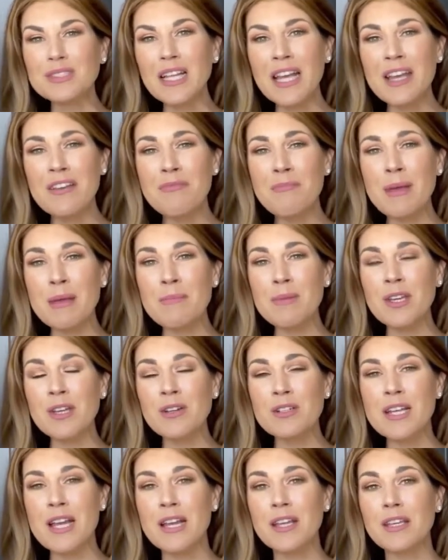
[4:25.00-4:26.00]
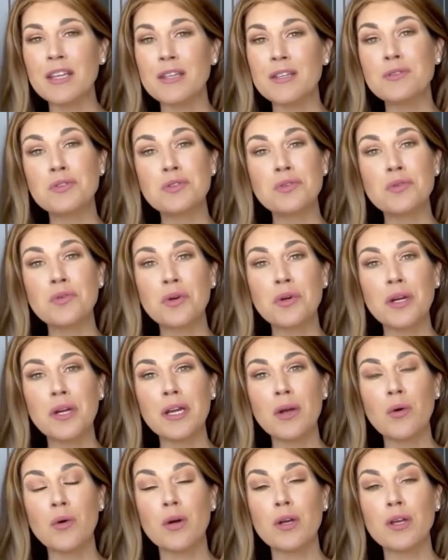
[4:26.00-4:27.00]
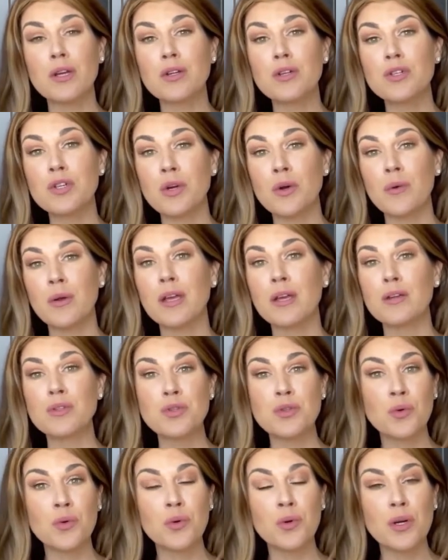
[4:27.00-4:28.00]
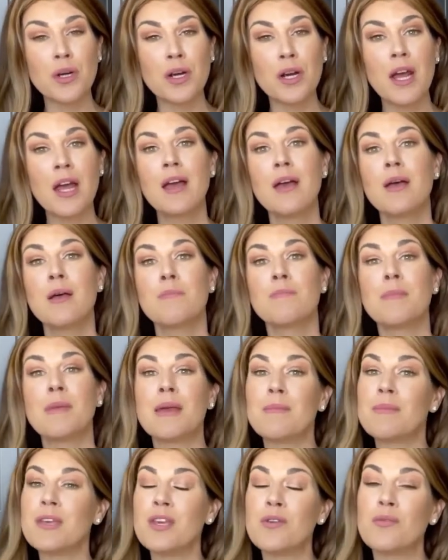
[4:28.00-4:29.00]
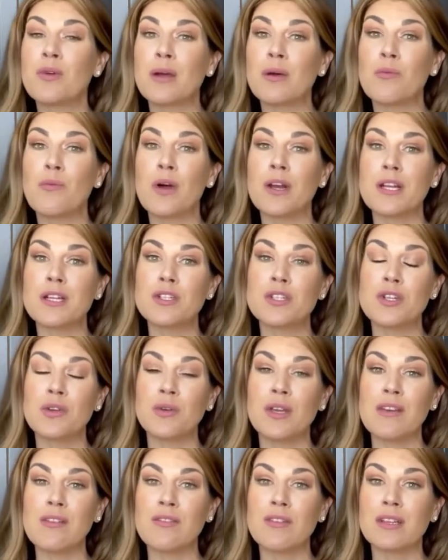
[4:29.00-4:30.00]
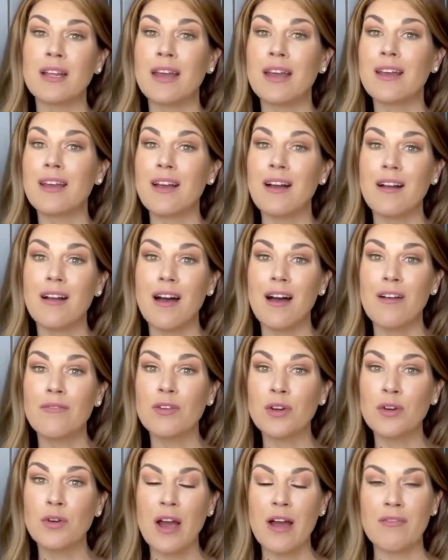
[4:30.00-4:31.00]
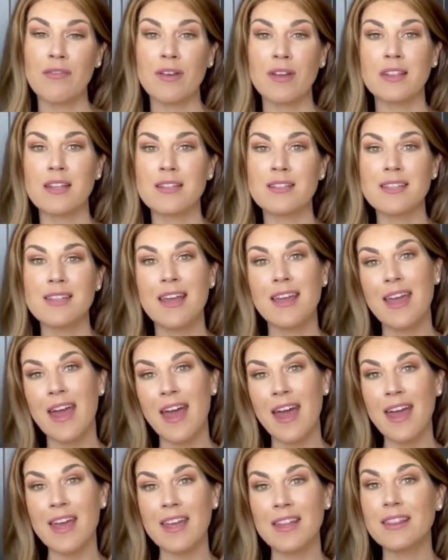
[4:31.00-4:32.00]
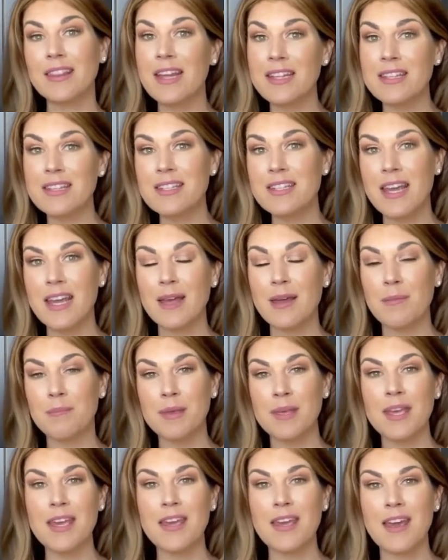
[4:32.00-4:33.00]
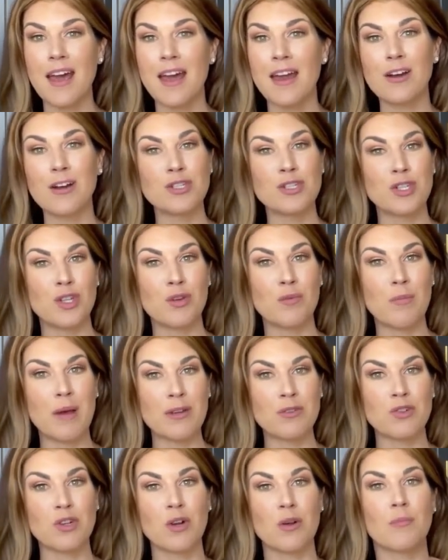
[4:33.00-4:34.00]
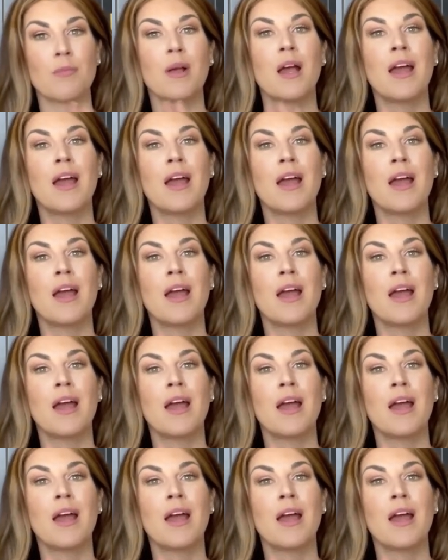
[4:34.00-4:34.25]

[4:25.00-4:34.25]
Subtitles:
If maybe you're telling a story or you're showing a tour, maybe you can want to do even like a cover graphic that's like, hey, let's take a peek at our 2-bedroom.